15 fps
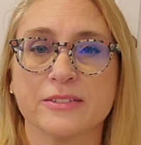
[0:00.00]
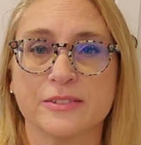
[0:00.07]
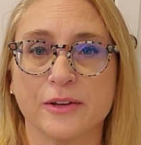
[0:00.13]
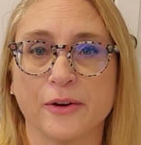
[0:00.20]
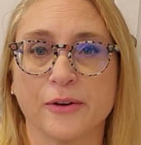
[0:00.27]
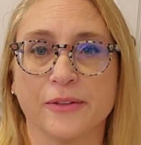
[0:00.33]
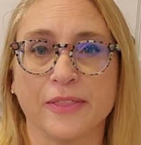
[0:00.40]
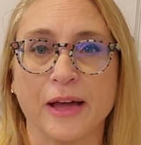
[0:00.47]

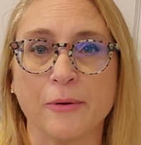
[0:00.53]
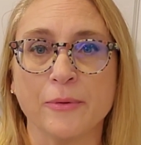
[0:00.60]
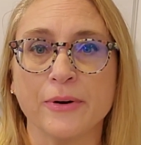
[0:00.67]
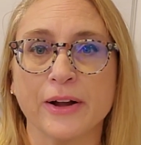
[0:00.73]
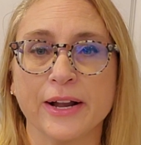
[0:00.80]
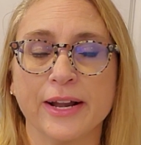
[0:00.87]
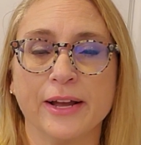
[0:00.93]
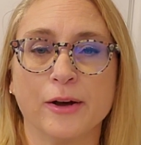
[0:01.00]
So that
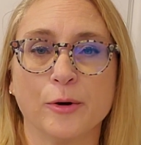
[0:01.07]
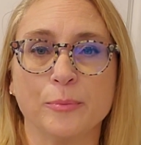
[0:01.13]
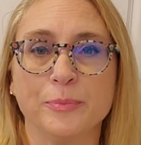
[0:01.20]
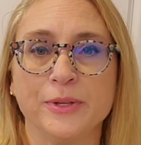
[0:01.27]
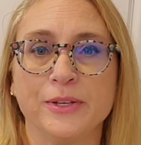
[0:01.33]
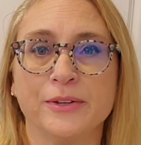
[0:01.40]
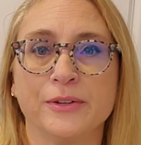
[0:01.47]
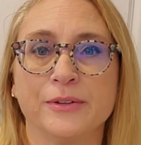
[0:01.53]
will kind of
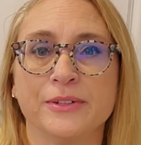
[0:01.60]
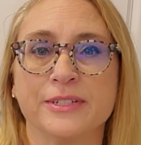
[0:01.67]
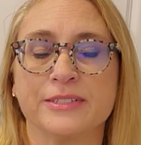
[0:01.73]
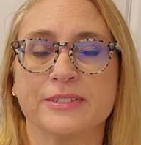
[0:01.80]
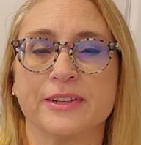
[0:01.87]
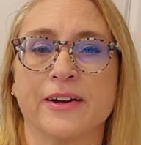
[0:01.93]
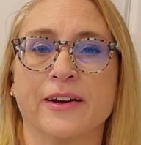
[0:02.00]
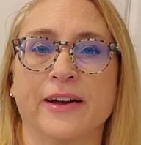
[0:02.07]
help you
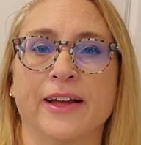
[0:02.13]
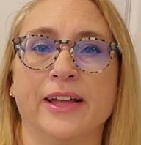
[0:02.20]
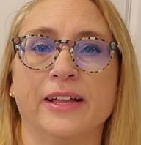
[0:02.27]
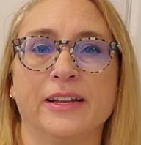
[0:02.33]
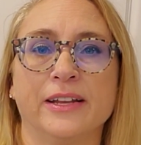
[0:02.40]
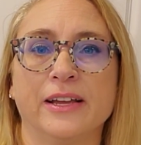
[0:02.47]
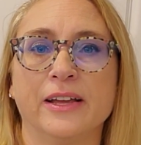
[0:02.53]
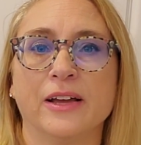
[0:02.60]

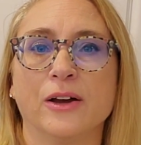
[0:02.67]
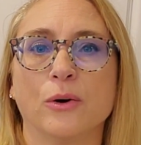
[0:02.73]
decide